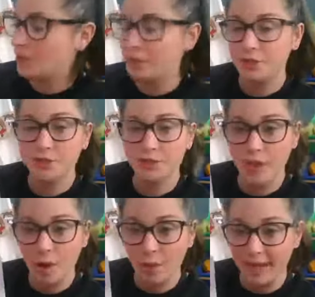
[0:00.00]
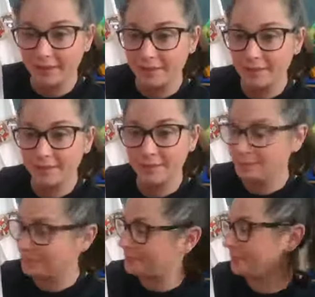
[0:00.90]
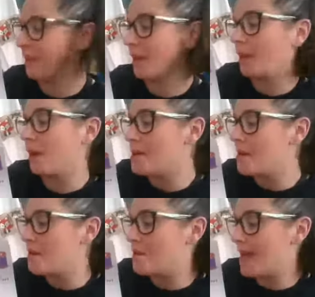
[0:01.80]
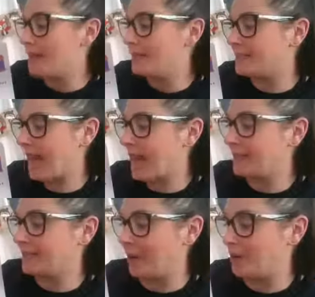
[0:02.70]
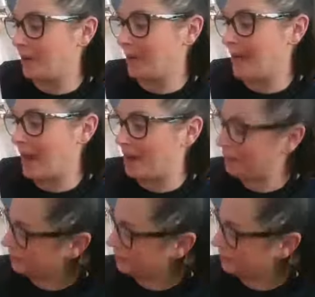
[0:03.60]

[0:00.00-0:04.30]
Sewing. Meg sat sewing at her